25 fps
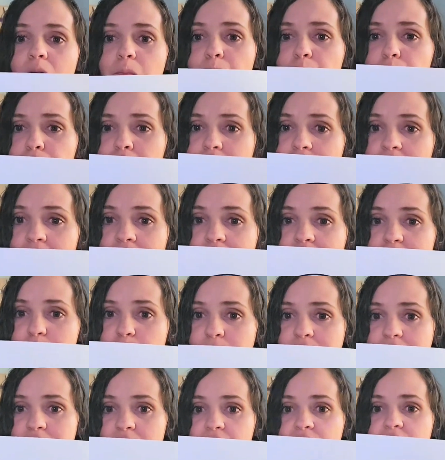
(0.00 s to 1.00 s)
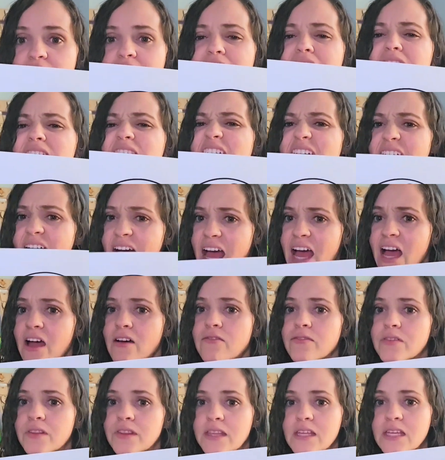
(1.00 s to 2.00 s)
pre-K specifically. They
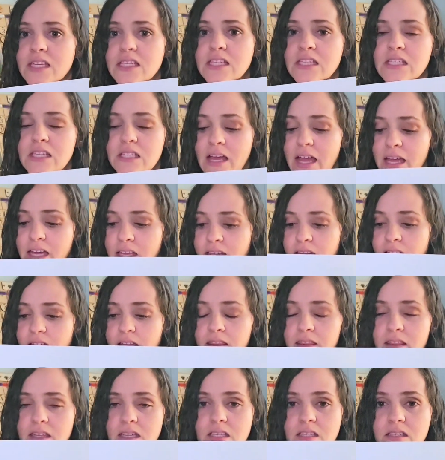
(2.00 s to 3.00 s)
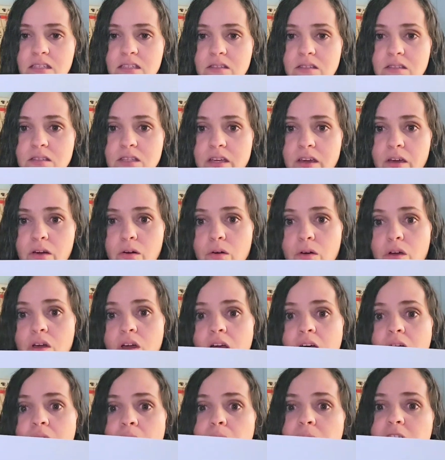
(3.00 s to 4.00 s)
have this, I can link this too,
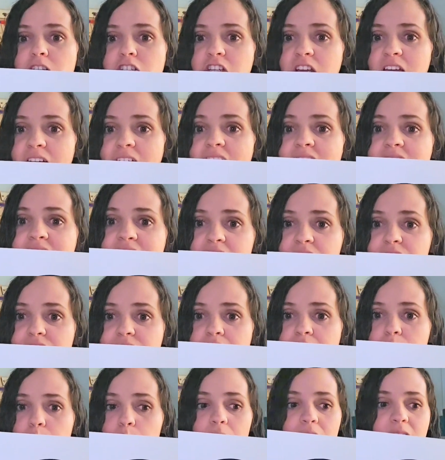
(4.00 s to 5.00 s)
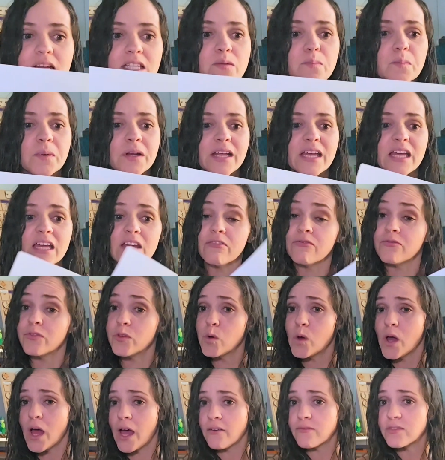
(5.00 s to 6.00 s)
but she has different grades. But if
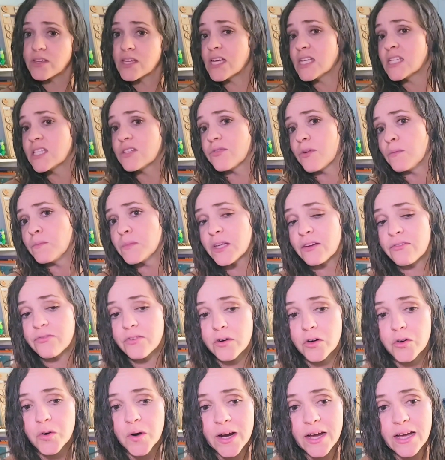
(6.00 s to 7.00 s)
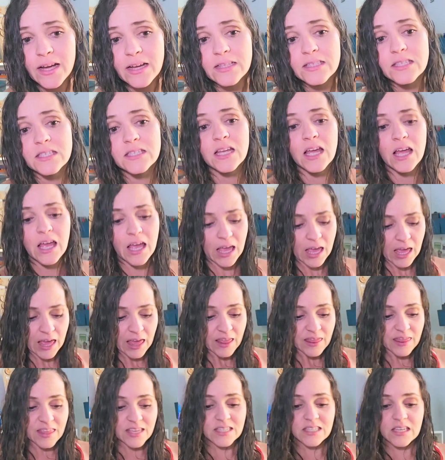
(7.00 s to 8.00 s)
you have kids from different grades,
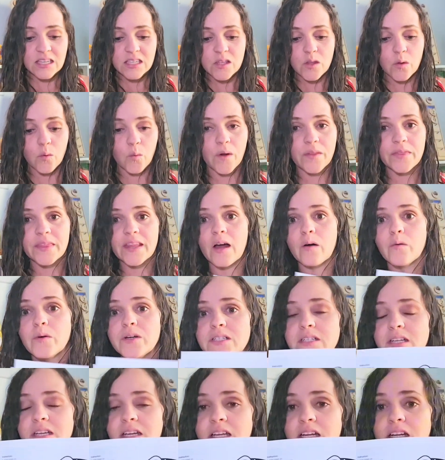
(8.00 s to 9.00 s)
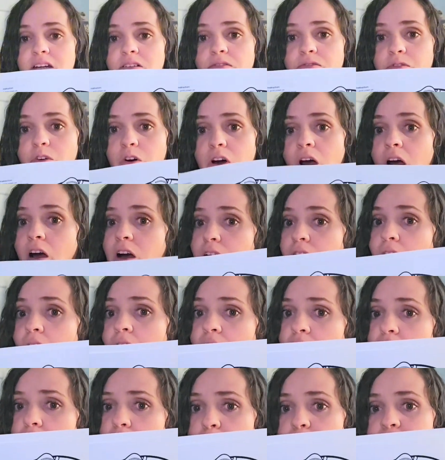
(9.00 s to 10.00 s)
this is the one that we did for our
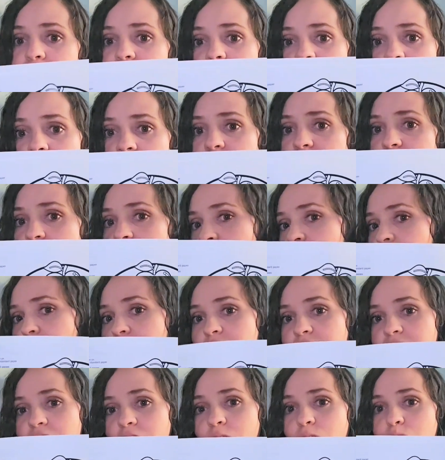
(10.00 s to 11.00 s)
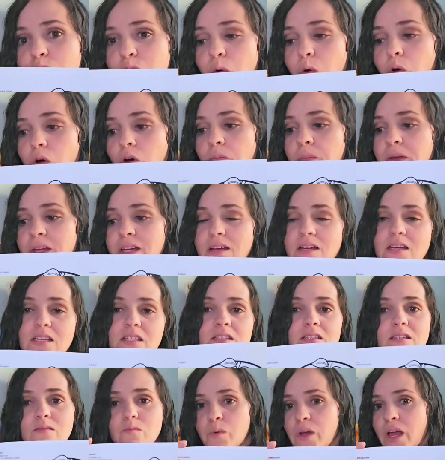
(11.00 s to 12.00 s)
co-op. It's just the first day of school
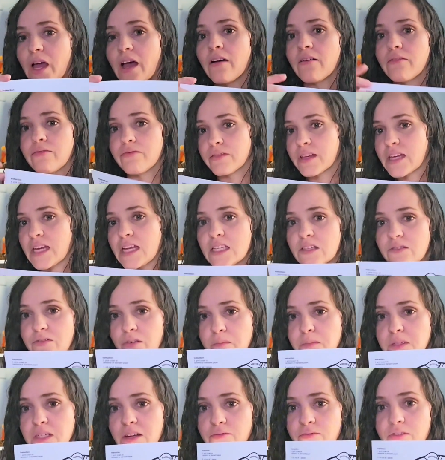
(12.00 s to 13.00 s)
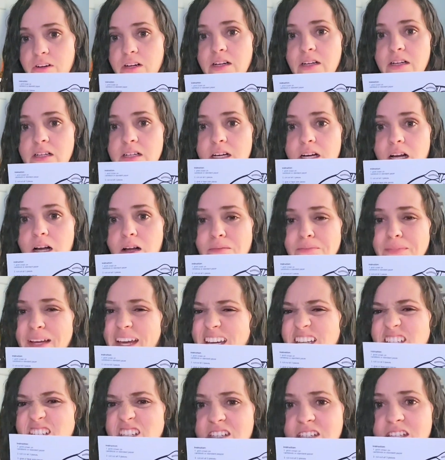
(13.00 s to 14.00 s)
because we have kids from different
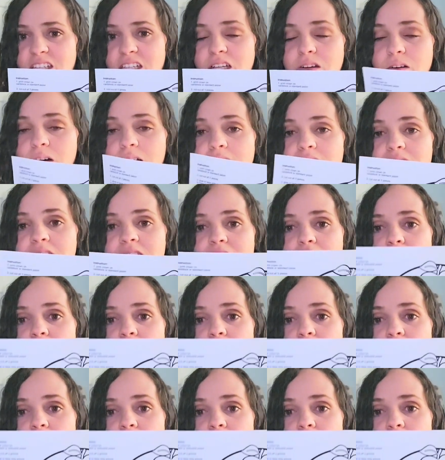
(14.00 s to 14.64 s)
ages and grades.